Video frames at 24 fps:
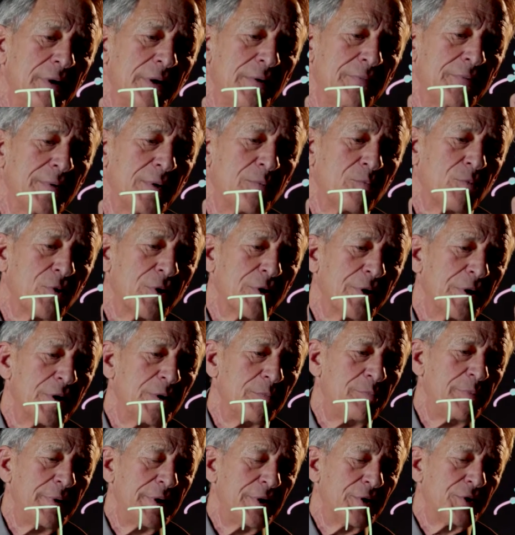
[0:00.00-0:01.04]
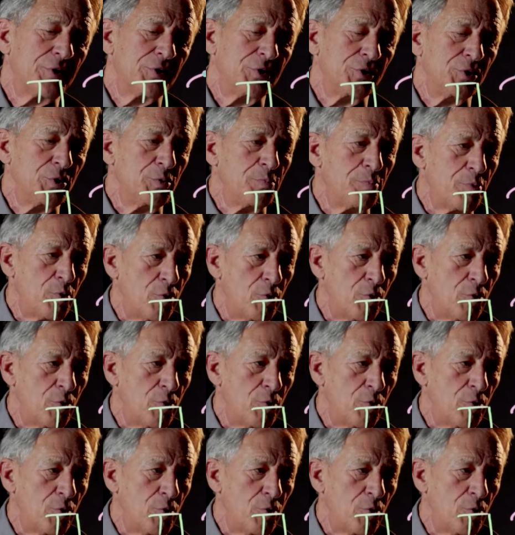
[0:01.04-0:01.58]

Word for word: And then we're going to be at a new